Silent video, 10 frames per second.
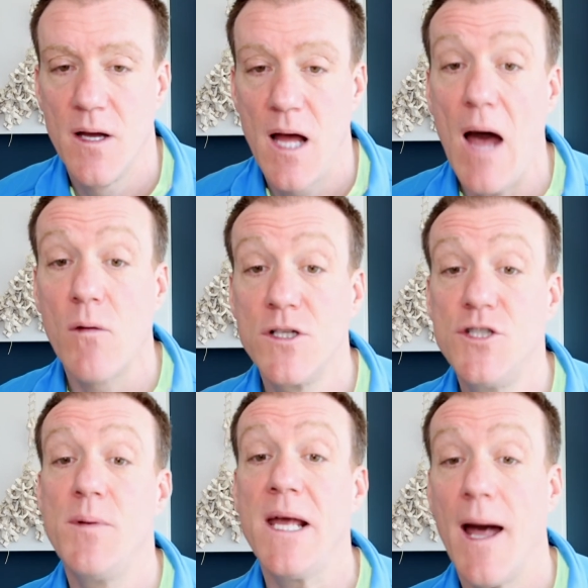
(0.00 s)
How could
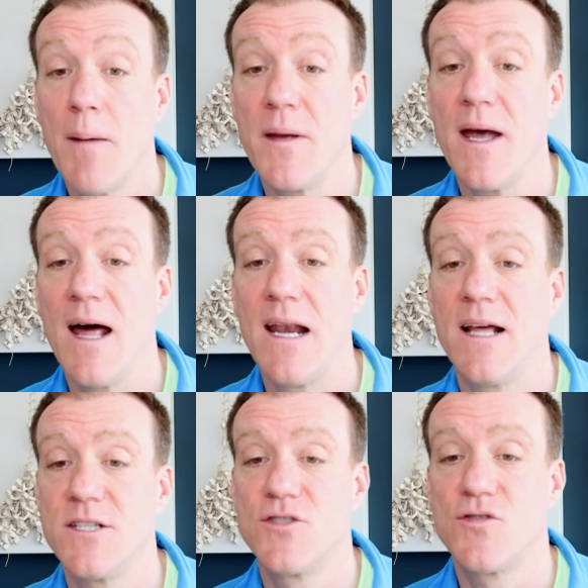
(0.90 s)
you be happier and
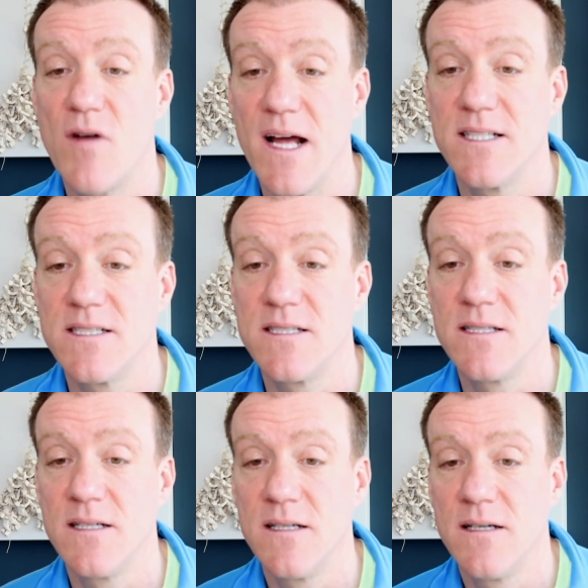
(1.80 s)
less stressed
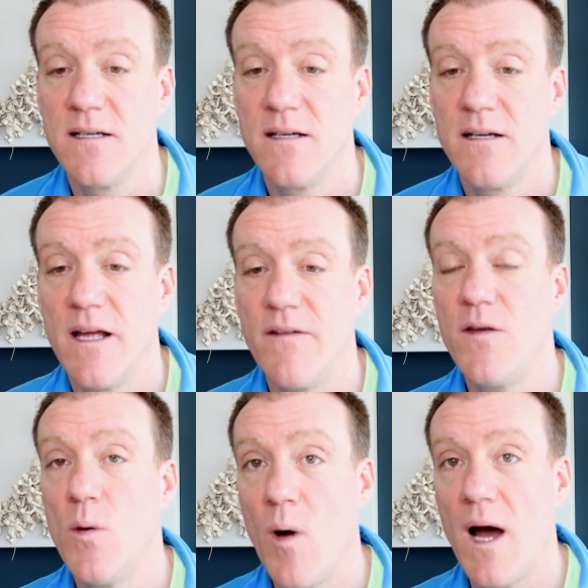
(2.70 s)
if
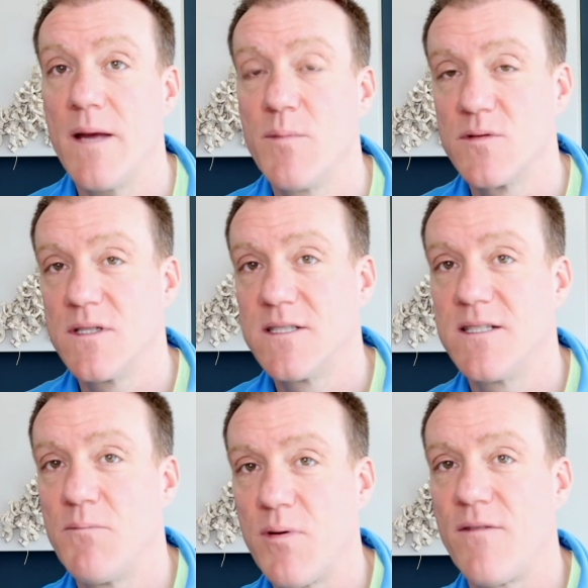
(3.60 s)
you were able to
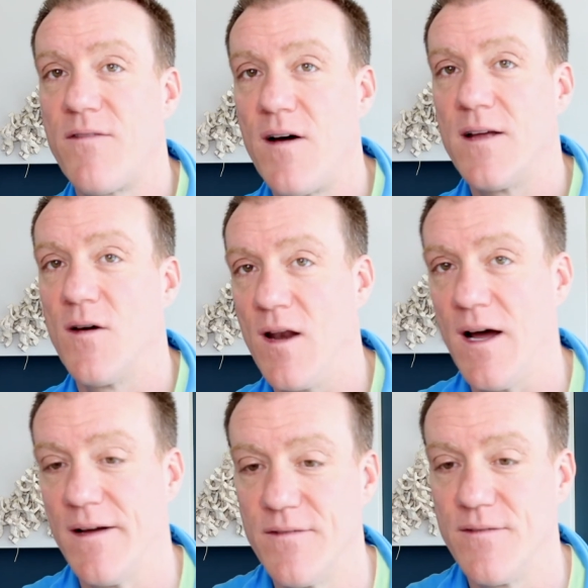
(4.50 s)
simplify your
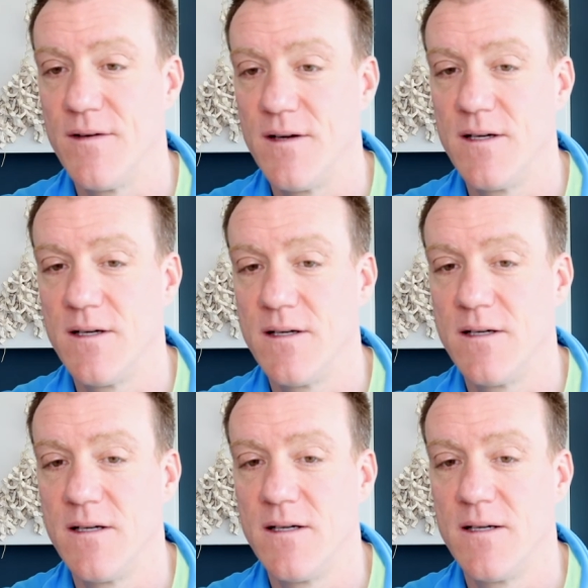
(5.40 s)
life?
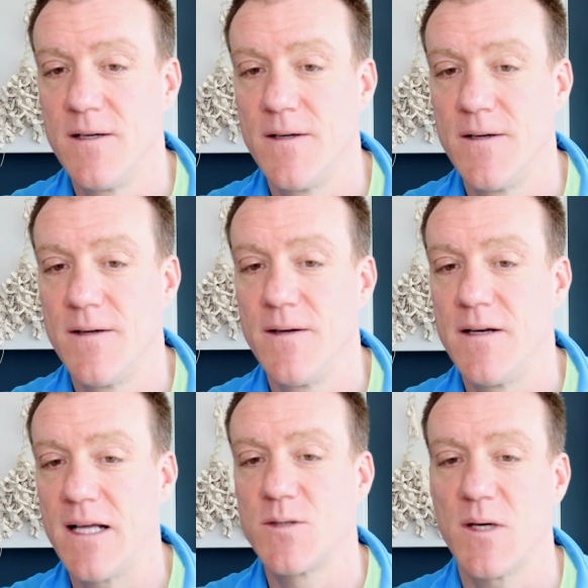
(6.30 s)

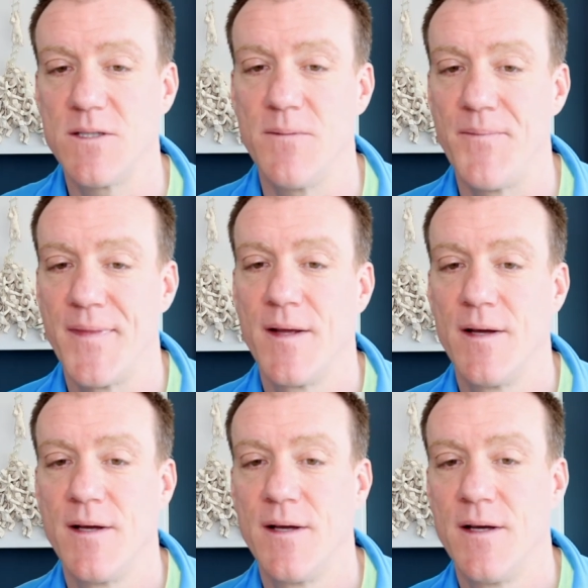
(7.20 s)
Next question.
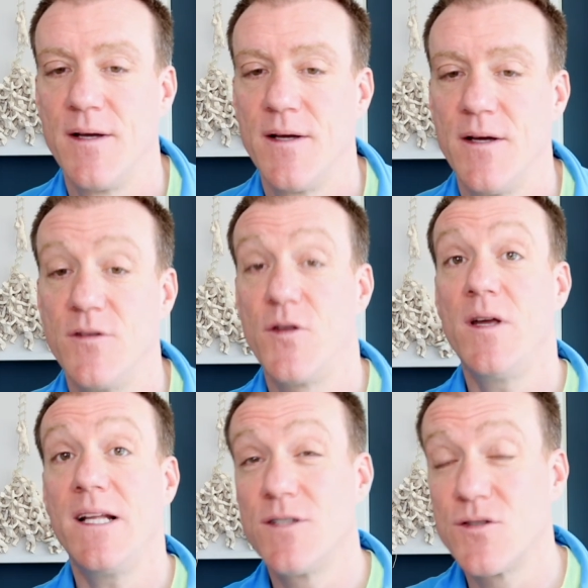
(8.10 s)
Do you
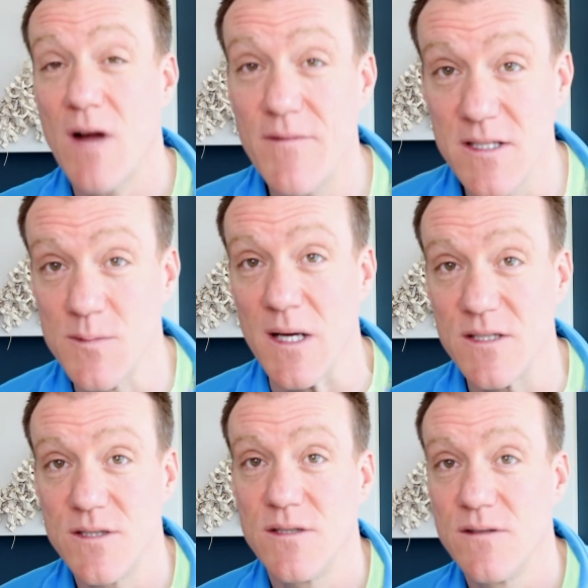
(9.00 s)
need to travel as
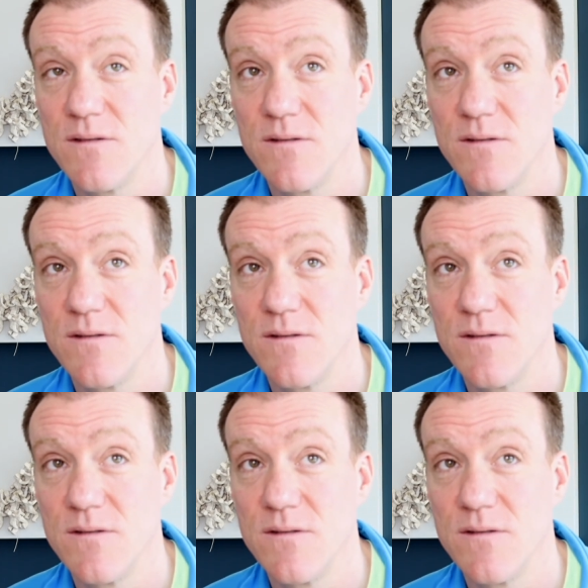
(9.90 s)
much?